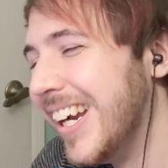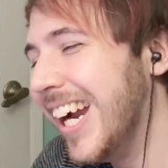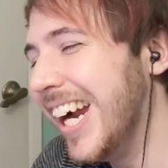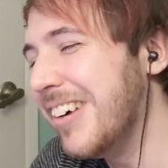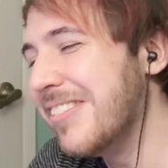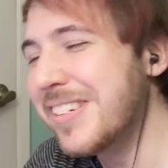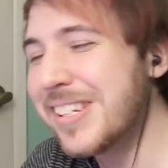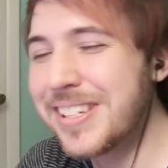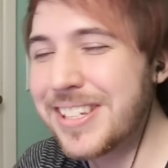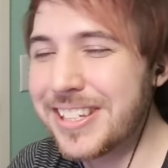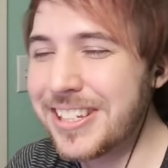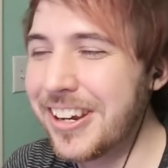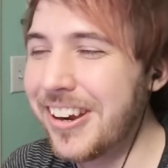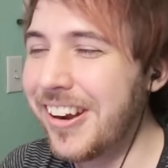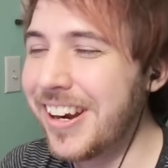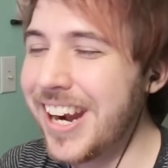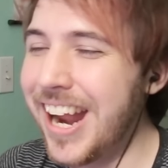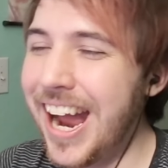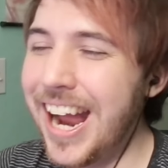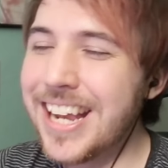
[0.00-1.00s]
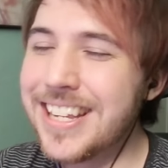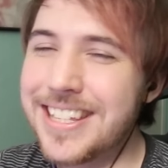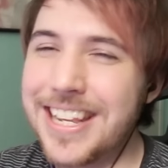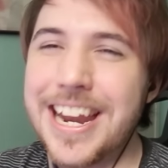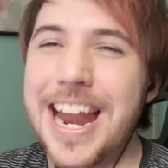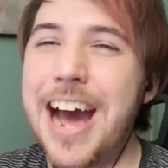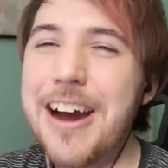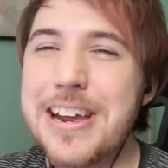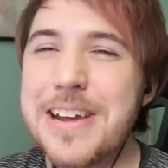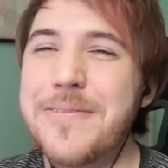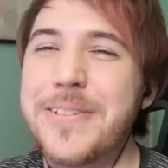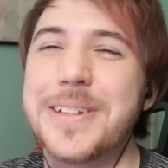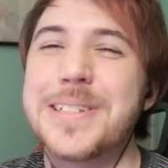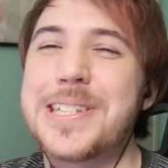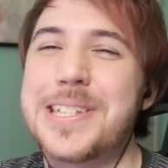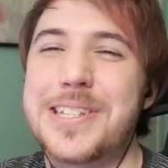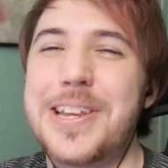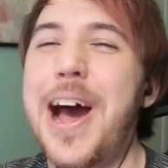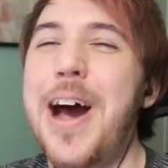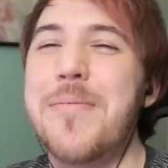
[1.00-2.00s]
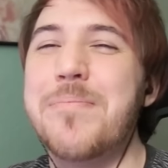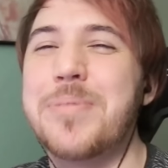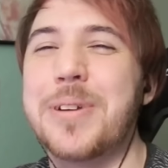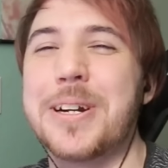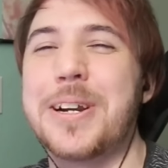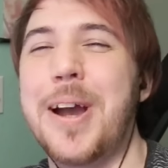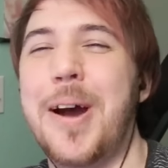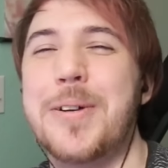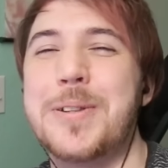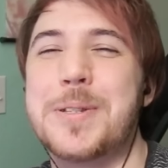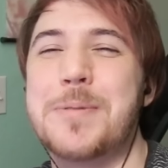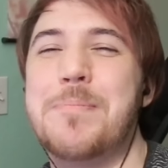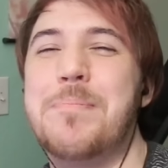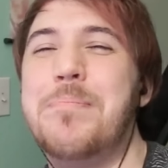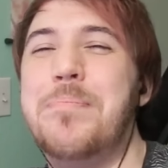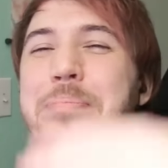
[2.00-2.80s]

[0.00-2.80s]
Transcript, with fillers: It was so nice, and now even Sombra goes